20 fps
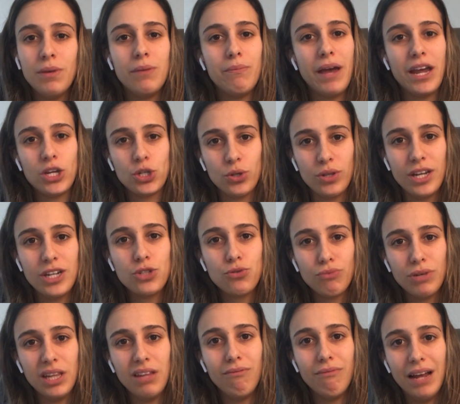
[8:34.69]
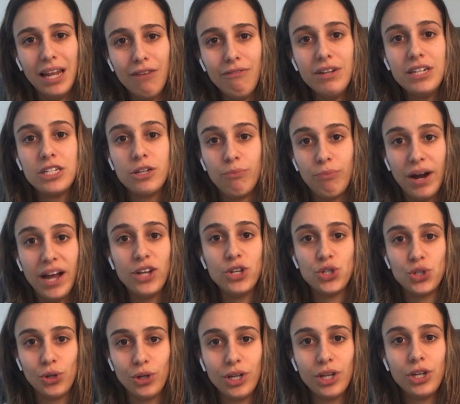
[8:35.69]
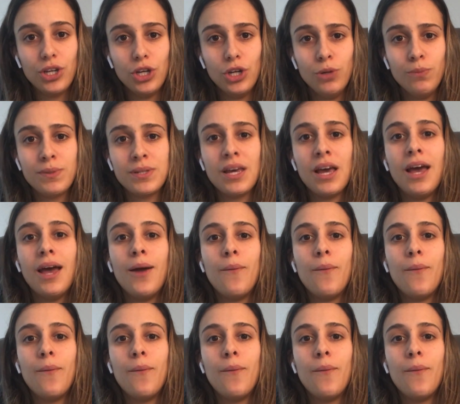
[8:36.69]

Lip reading: and make sure that it's really relevant to brown sugar cubes.